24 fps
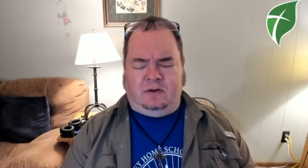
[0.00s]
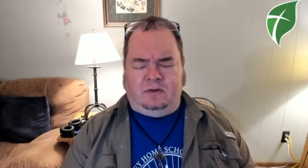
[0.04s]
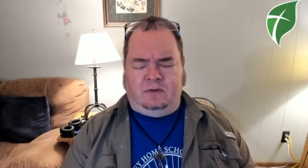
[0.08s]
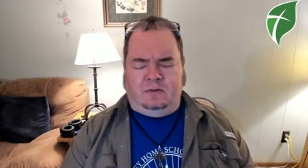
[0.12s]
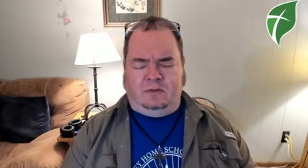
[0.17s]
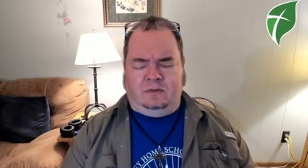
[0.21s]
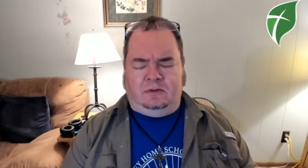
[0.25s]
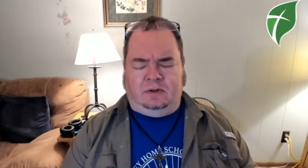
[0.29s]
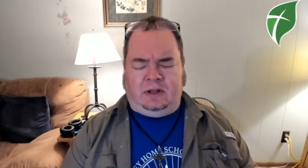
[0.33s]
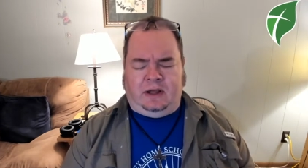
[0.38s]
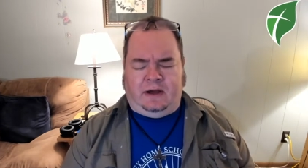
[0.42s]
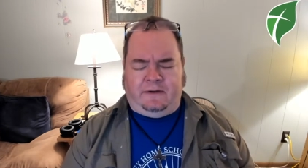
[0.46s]
who
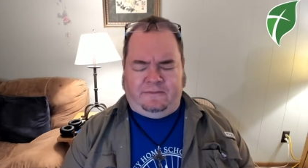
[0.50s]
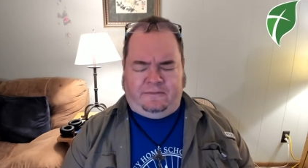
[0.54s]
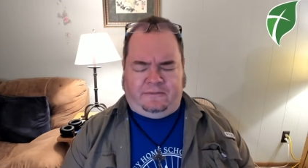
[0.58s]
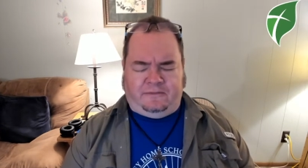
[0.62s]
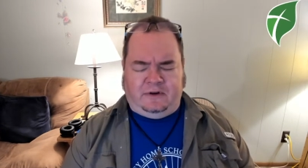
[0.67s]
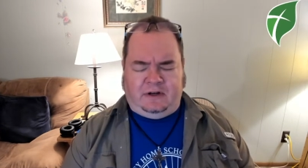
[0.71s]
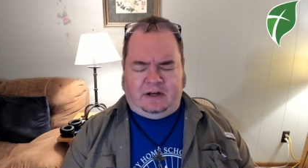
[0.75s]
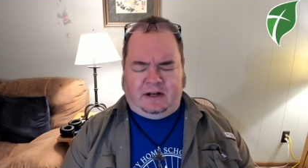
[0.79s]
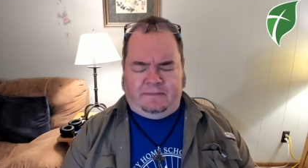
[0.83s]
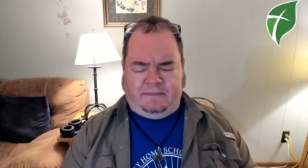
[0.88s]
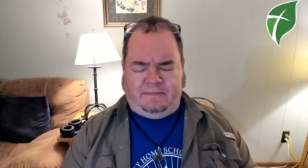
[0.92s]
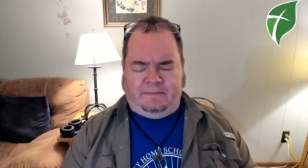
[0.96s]
love
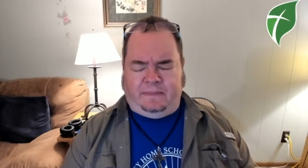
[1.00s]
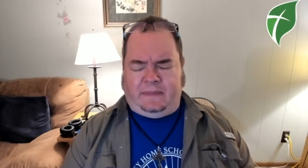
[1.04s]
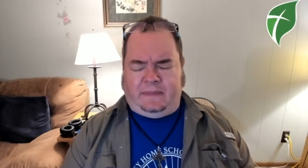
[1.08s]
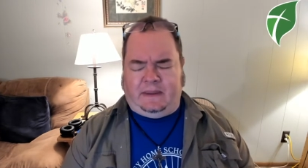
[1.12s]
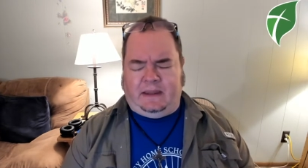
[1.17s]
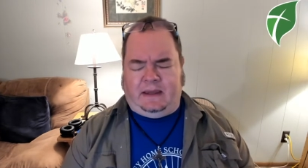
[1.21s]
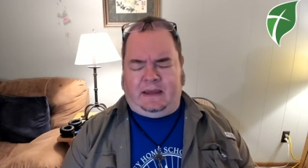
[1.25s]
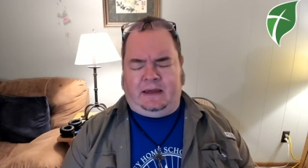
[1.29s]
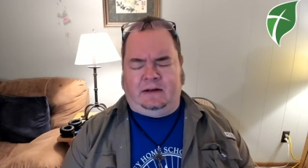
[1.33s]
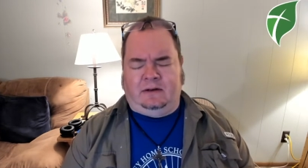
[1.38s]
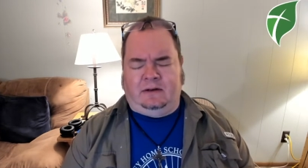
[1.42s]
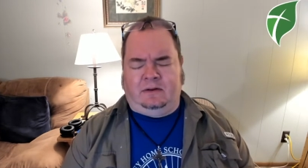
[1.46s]
freedom
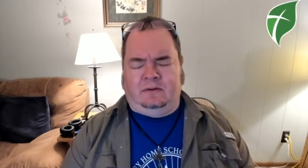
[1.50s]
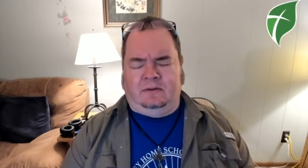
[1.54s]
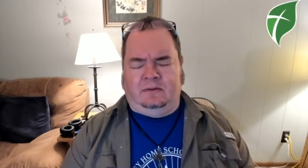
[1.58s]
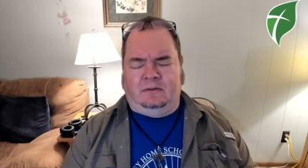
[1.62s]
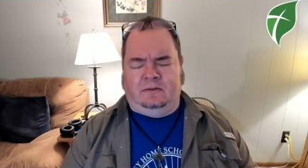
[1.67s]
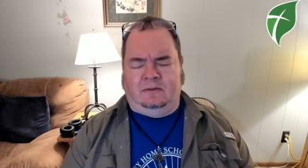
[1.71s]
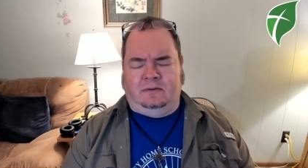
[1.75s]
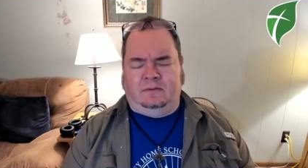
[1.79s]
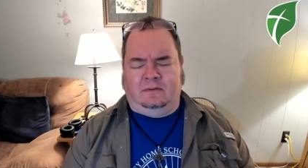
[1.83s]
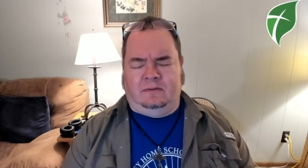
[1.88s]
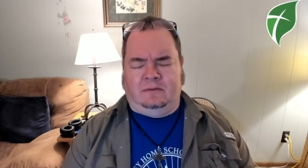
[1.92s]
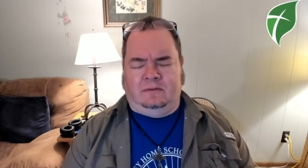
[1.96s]
and
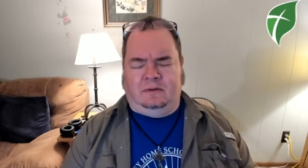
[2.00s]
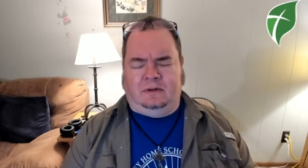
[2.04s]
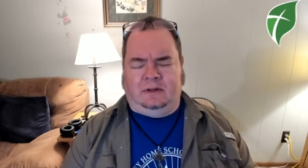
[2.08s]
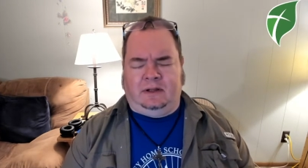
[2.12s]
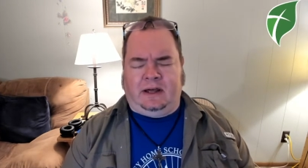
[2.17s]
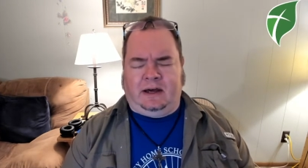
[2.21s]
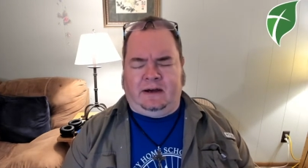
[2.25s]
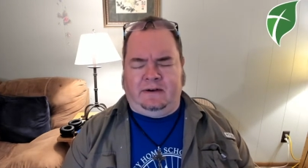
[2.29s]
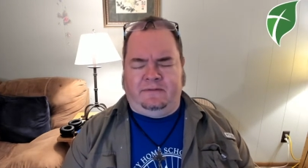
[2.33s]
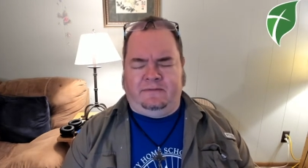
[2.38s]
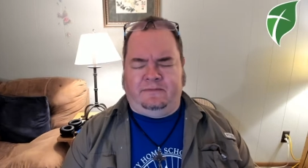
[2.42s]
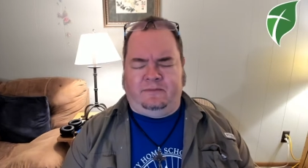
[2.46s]
who
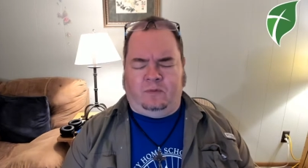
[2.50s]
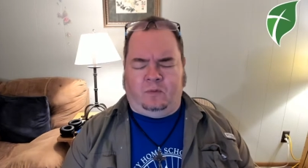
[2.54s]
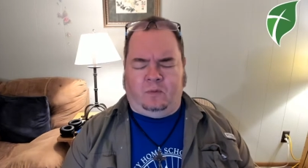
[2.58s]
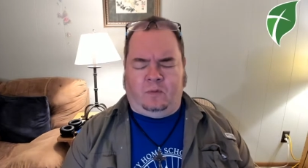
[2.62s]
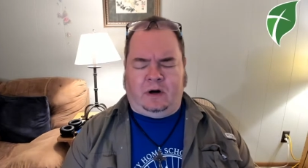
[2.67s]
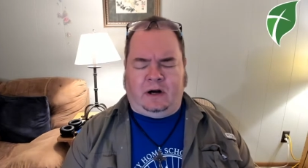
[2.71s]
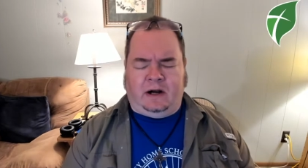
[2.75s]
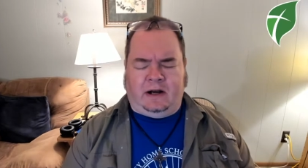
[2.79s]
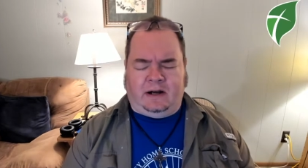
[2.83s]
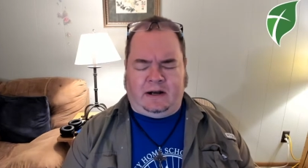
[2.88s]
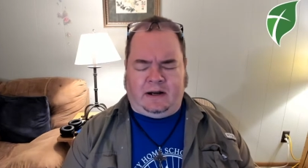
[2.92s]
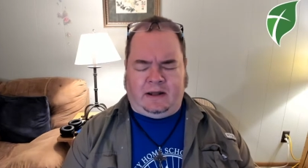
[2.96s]
love
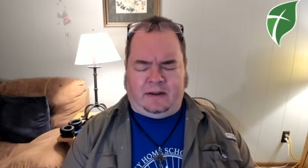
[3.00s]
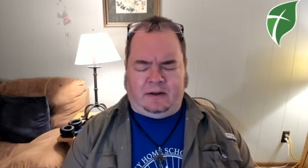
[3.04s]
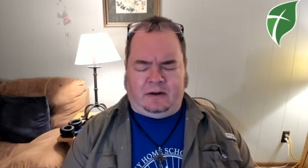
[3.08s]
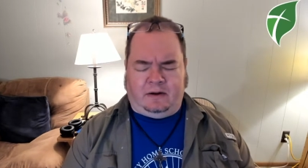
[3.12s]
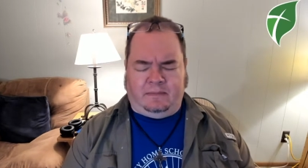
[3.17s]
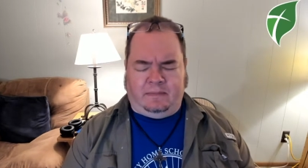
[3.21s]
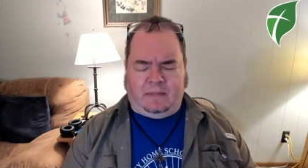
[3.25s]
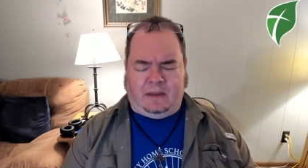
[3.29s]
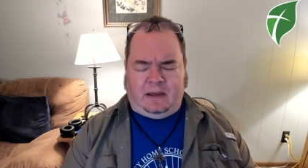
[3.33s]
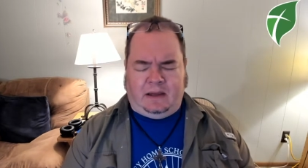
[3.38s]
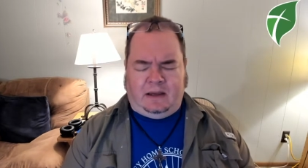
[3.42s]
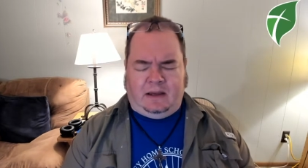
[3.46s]
one another
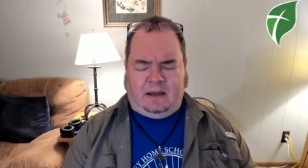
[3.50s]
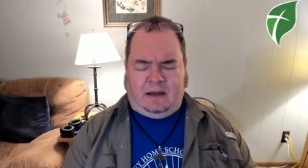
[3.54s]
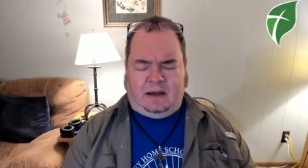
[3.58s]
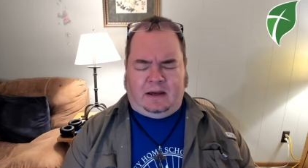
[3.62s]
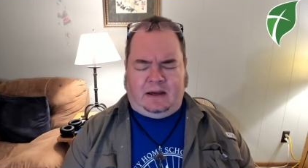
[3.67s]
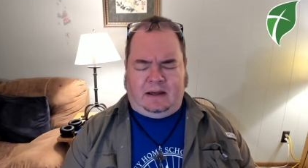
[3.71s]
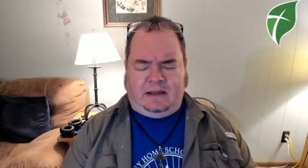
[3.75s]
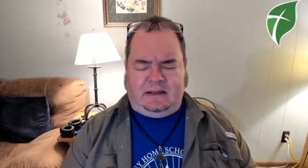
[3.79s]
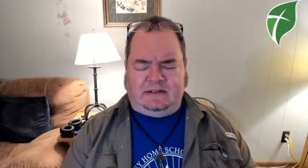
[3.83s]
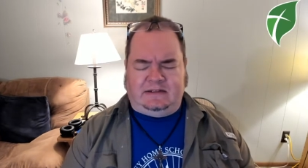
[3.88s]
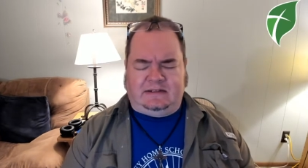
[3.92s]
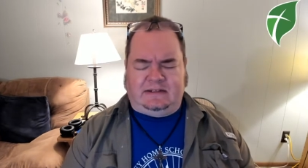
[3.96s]
uh,
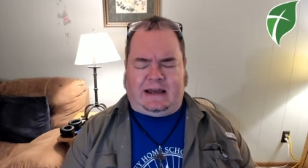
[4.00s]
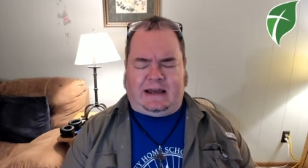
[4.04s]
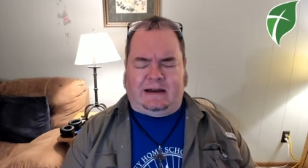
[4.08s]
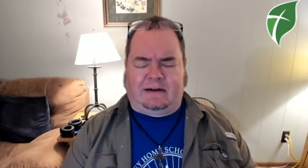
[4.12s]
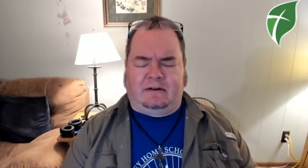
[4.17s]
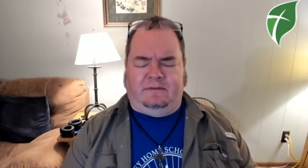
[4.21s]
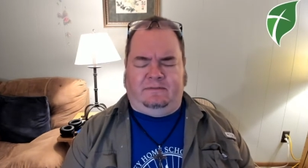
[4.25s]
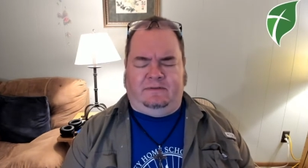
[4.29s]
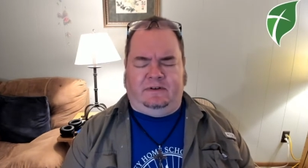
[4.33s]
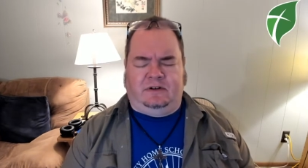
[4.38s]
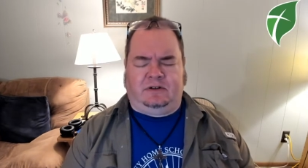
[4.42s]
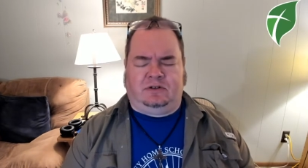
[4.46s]
in
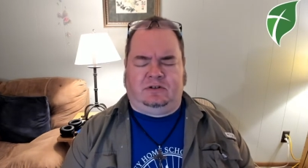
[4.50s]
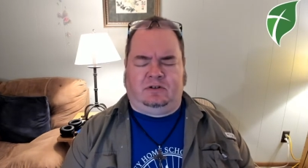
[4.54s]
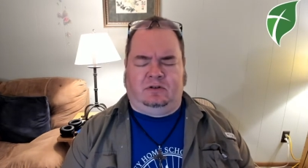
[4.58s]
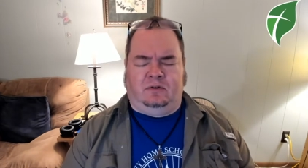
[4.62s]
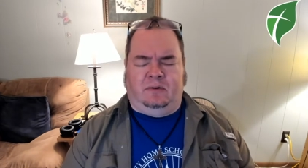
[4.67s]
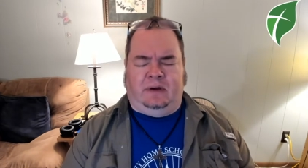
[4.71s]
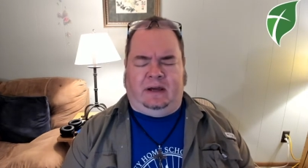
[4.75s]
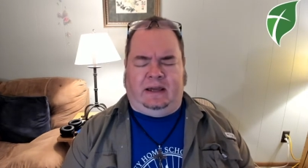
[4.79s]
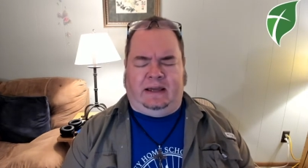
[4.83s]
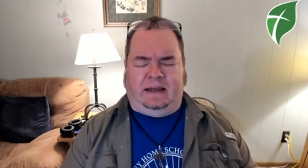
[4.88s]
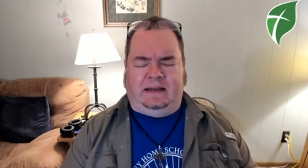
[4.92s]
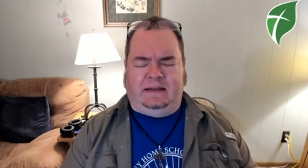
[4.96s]
sacrificial
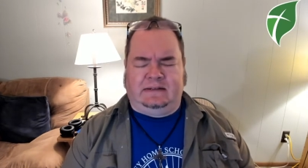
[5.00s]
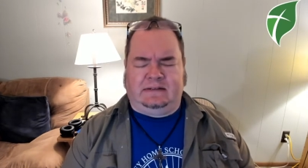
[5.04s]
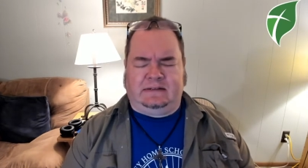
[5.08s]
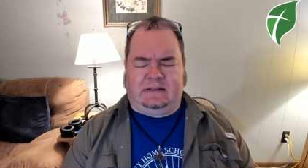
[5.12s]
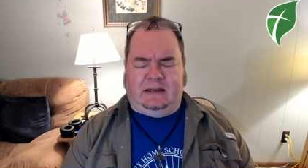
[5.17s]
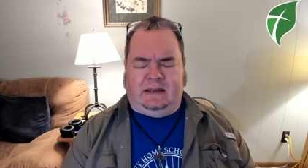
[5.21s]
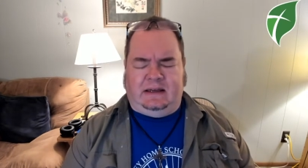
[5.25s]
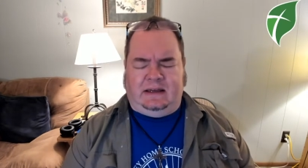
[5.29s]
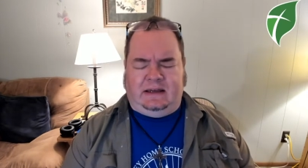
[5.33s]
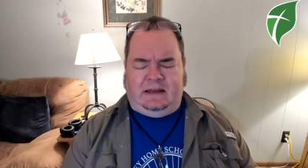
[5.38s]
ways.